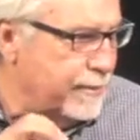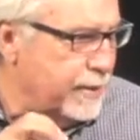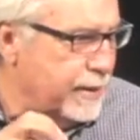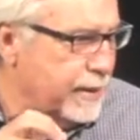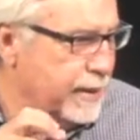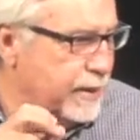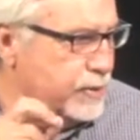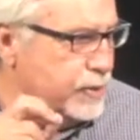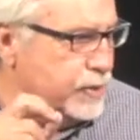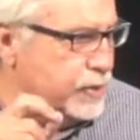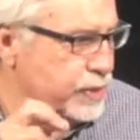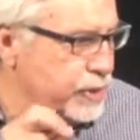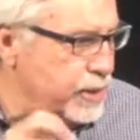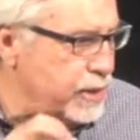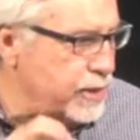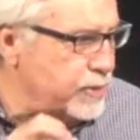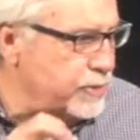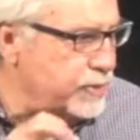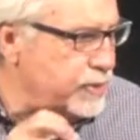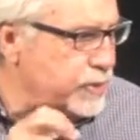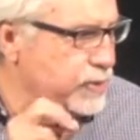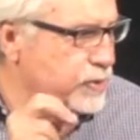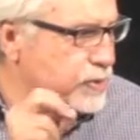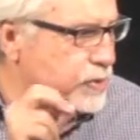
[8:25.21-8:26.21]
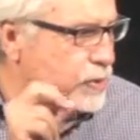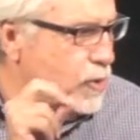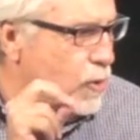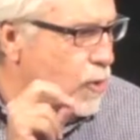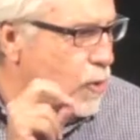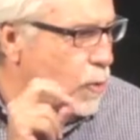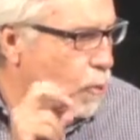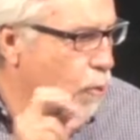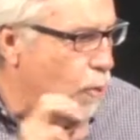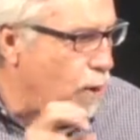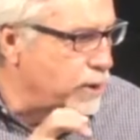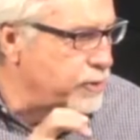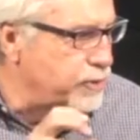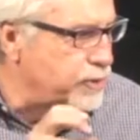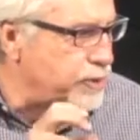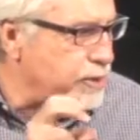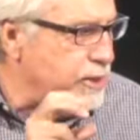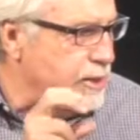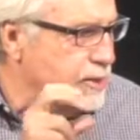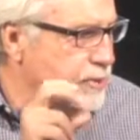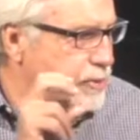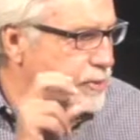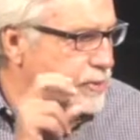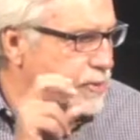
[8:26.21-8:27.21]
And Jesus wants
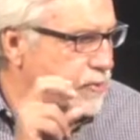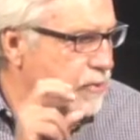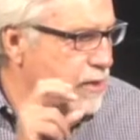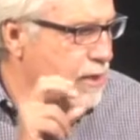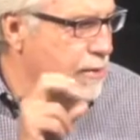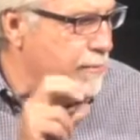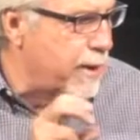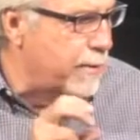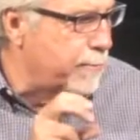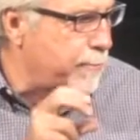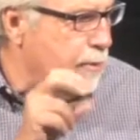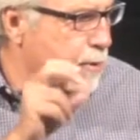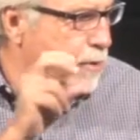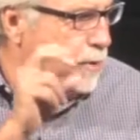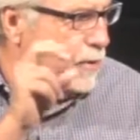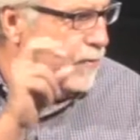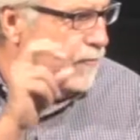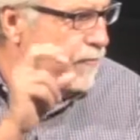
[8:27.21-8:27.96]
us to remember